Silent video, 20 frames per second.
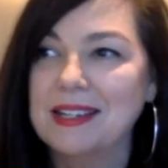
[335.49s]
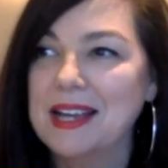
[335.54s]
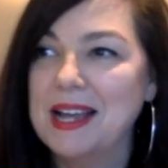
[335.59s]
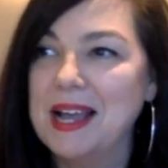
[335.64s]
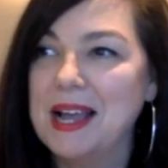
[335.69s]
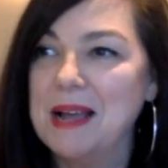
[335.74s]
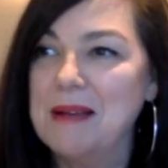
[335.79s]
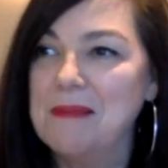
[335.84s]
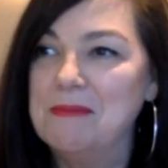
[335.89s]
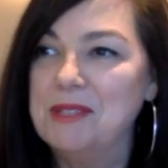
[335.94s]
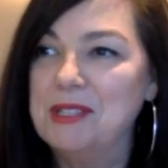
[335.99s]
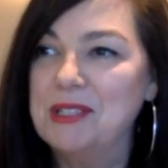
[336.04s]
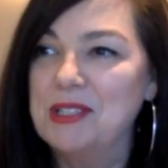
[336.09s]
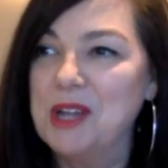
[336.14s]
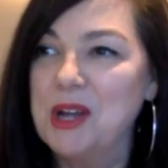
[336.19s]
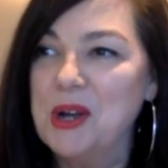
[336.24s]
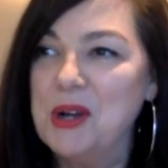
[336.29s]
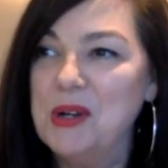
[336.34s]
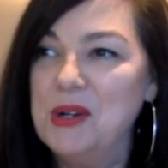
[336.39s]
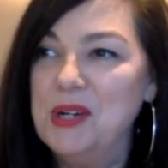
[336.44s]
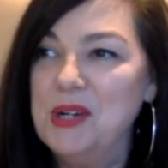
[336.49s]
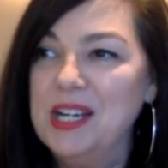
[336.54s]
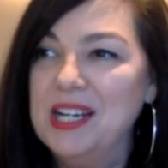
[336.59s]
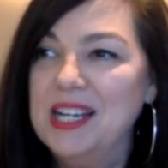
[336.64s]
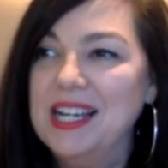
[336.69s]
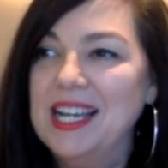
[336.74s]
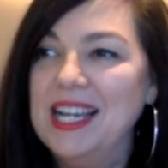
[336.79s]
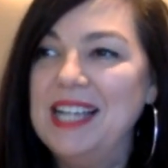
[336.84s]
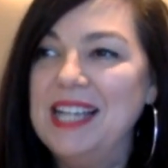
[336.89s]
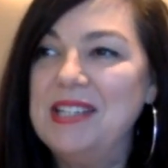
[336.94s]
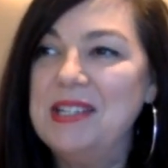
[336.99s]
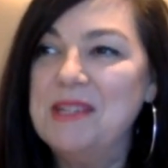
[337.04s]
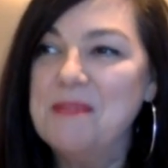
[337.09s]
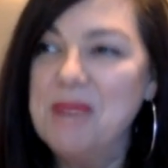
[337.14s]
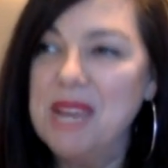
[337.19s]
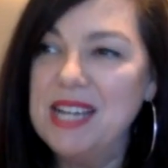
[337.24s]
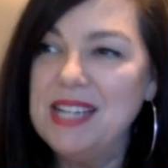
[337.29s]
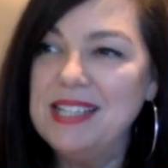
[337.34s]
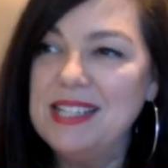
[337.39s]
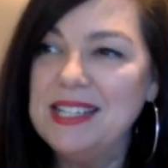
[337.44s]
Um, so it's
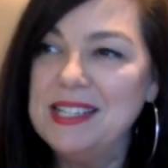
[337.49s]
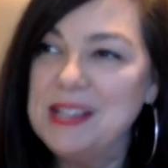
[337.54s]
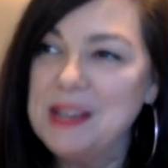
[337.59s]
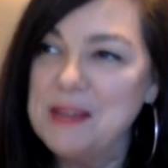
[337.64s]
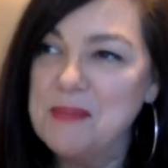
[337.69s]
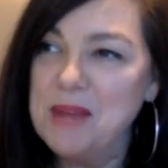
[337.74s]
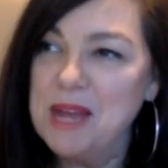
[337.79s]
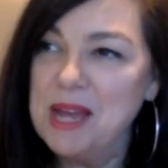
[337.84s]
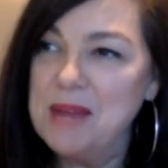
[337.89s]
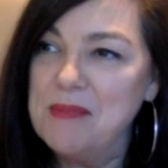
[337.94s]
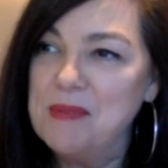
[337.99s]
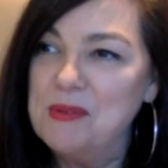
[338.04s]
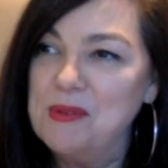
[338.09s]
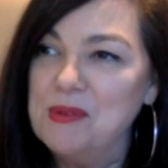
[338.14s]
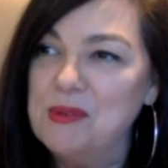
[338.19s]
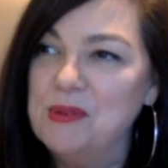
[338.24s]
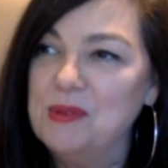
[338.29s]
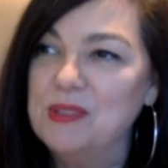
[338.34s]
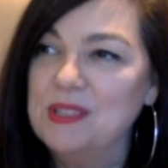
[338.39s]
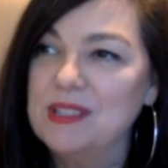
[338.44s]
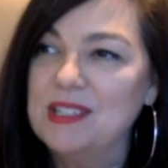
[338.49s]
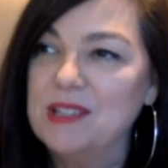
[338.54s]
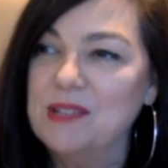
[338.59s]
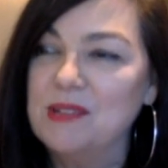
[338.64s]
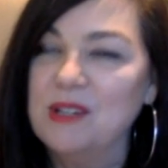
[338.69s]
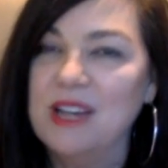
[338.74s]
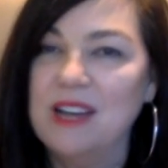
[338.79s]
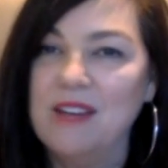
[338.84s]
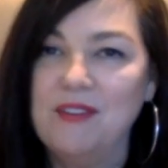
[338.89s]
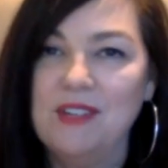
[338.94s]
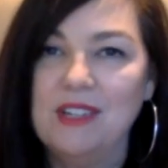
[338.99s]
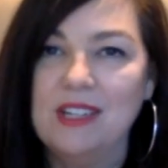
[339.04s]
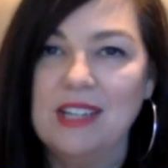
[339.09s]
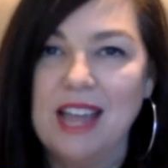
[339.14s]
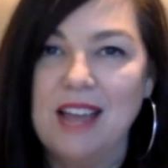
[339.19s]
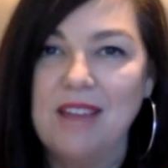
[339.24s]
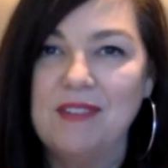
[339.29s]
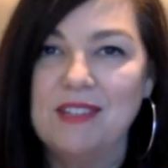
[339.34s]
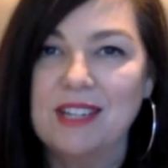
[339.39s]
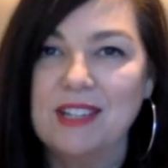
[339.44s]
amazing that people still loved it
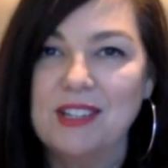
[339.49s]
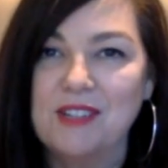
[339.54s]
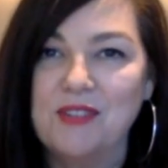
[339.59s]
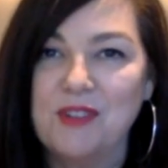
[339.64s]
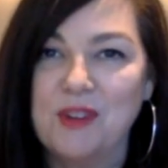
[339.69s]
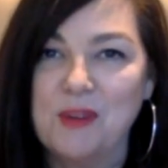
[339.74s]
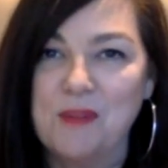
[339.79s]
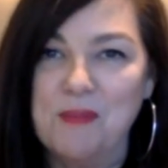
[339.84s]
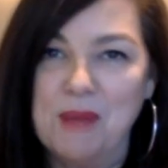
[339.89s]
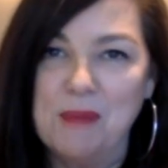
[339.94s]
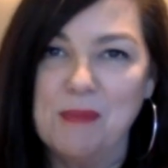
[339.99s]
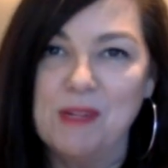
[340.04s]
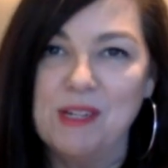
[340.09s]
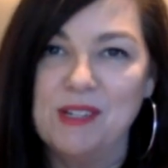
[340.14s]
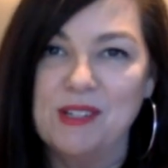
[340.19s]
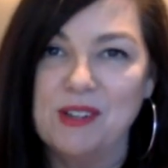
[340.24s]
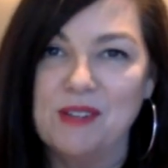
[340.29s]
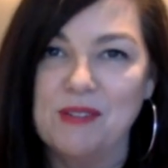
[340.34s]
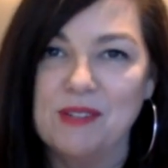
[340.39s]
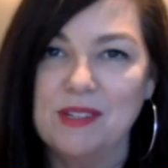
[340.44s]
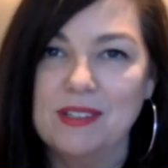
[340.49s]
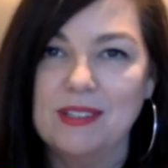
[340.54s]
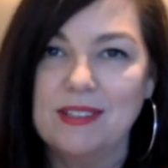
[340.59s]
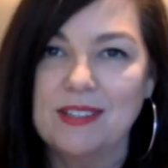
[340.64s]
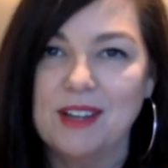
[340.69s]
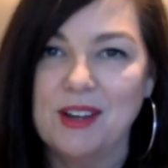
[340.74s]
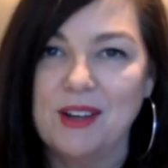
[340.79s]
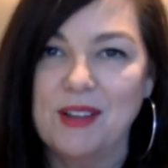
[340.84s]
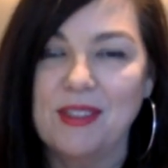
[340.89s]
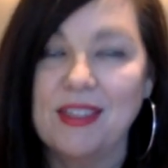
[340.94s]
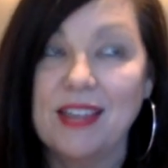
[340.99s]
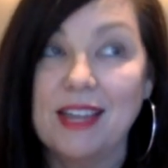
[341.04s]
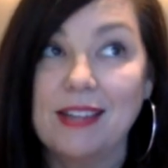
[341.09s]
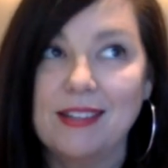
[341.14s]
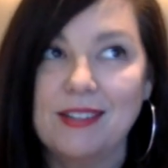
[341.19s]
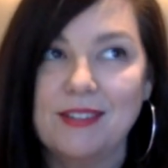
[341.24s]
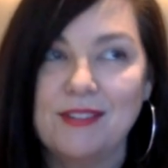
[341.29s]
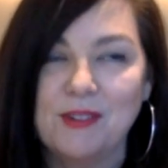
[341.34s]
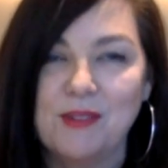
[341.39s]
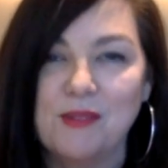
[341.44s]
and have such fond memories of it. So
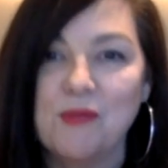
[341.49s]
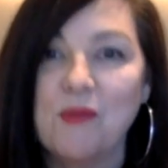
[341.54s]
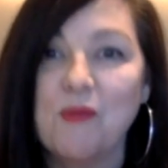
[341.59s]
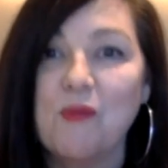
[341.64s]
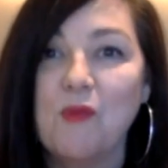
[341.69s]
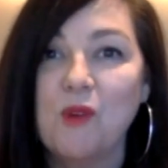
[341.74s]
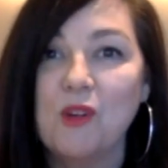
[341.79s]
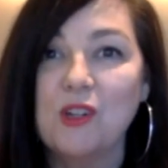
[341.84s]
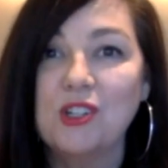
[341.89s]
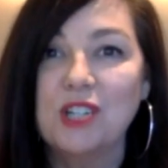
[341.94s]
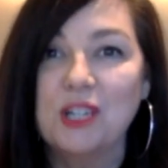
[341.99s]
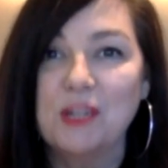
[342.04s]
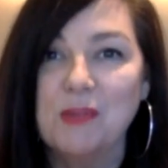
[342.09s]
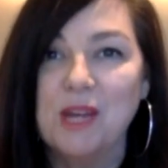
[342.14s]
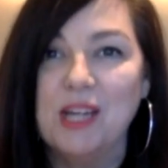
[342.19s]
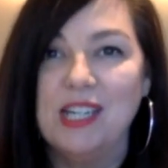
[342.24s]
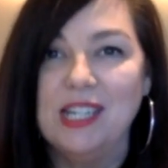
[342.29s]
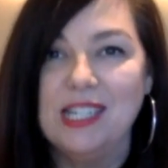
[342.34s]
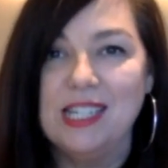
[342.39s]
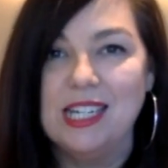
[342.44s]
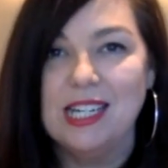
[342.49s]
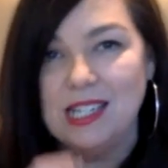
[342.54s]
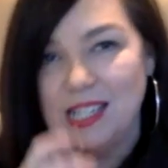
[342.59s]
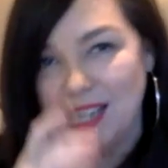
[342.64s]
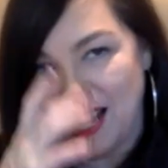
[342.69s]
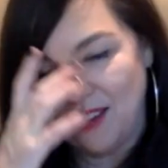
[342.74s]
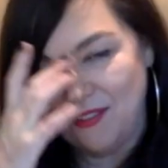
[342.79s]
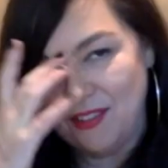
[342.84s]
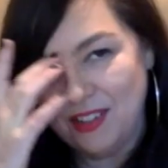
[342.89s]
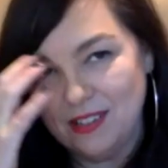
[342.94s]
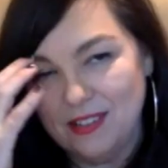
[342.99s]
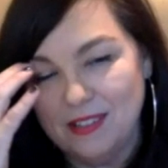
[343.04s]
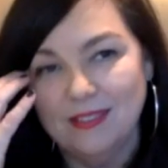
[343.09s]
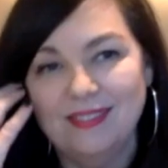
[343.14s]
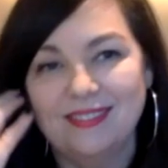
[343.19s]
thanks for watching when you did, David.